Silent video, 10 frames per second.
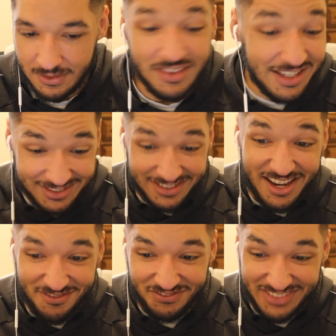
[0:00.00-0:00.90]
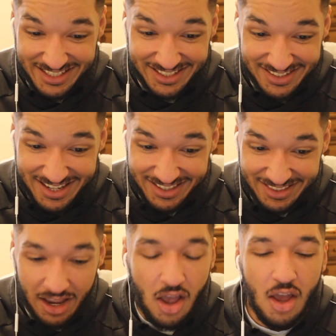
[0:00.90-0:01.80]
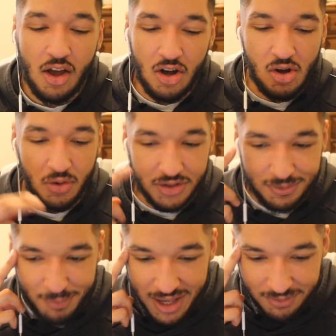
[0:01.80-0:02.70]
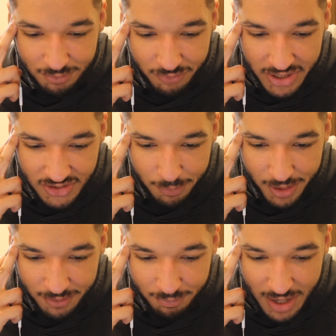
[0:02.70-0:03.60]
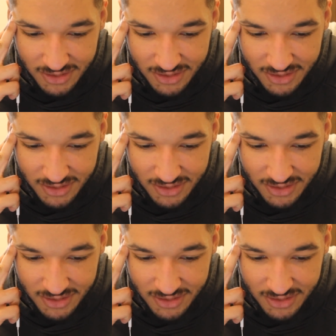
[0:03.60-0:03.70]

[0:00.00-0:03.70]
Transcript: And this is him. This is it. Oh, it's Mazepin.